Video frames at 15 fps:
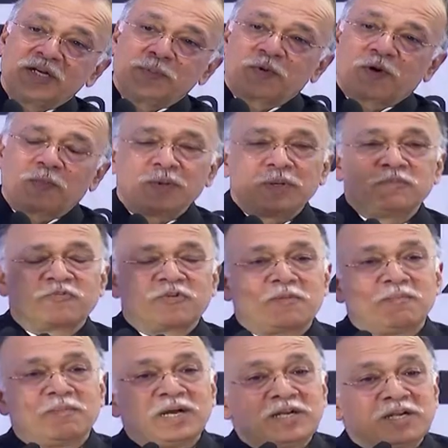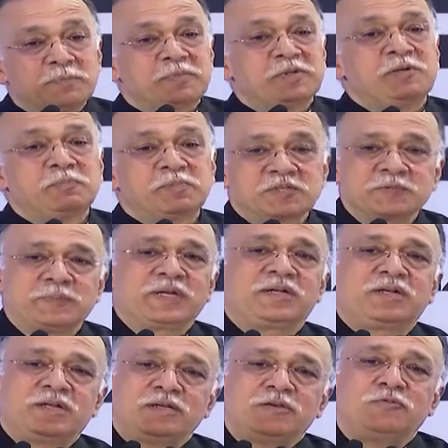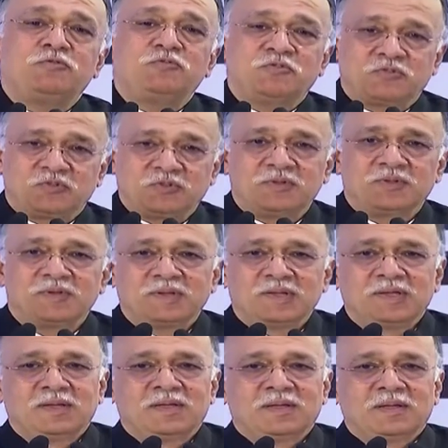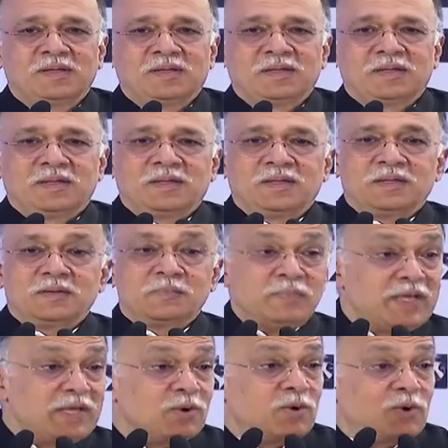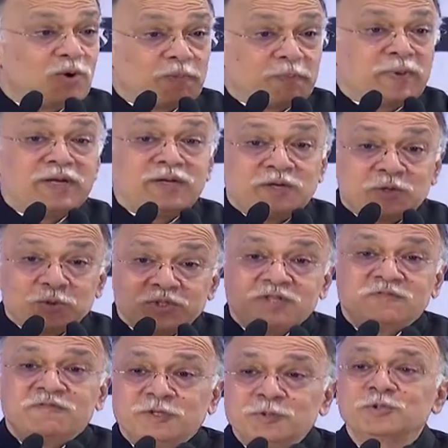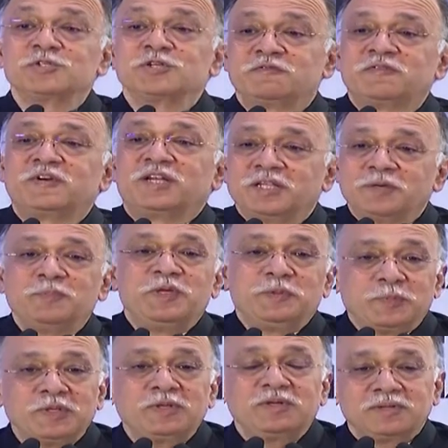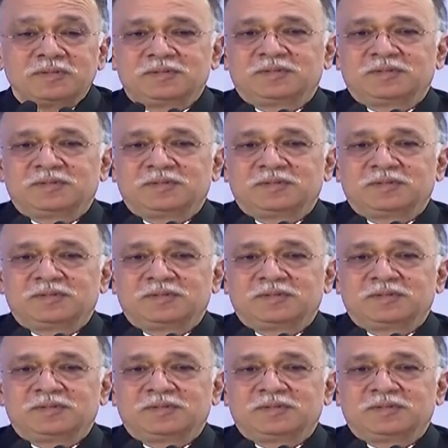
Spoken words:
problem from multiple perspectives, being open to the views of other people.